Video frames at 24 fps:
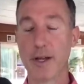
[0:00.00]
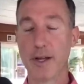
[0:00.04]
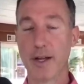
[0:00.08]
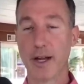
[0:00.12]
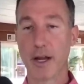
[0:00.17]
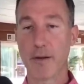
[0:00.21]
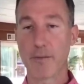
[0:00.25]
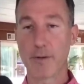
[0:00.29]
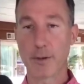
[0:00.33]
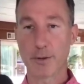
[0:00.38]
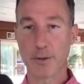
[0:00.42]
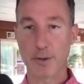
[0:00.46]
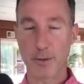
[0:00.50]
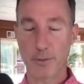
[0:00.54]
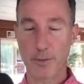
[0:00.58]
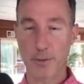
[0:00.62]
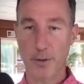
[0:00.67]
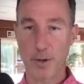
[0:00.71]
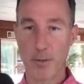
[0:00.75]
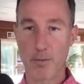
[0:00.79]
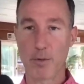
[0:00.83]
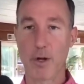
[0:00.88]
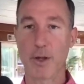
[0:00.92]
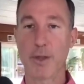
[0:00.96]
I've used it
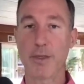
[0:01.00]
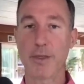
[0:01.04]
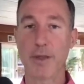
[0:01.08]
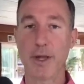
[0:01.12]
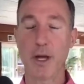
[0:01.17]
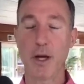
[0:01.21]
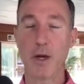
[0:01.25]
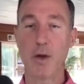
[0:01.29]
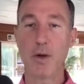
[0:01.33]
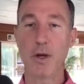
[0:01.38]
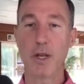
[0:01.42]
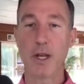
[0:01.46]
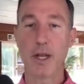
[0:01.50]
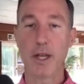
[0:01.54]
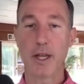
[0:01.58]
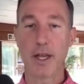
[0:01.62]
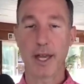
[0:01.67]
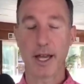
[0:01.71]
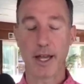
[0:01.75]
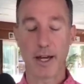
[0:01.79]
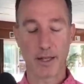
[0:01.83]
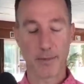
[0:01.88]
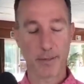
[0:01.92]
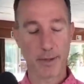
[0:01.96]
for a month now.
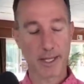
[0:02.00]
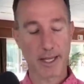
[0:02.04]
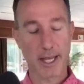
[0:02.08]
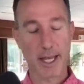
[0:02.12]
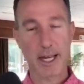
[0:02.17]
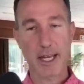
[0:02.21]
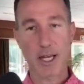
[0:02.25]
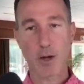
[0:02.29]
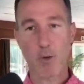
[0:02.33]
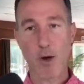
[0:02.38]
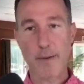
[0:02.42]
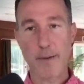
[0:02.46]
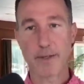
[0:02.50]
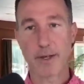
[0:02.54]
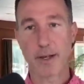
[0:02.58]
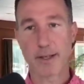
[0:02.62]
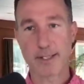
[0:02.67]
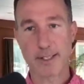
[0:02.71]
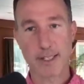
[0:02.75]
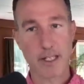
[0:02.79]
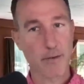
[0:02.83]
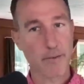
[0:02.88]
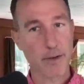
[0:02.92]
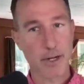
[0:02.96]
And in the beginning, it wiped out
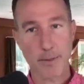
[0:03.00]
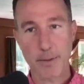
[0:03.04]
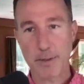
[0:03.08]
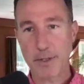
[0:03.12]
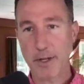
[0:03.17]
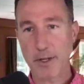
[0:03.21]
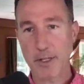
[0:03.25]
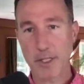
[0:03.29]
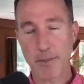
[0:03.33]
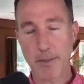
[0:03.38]
seventy percent of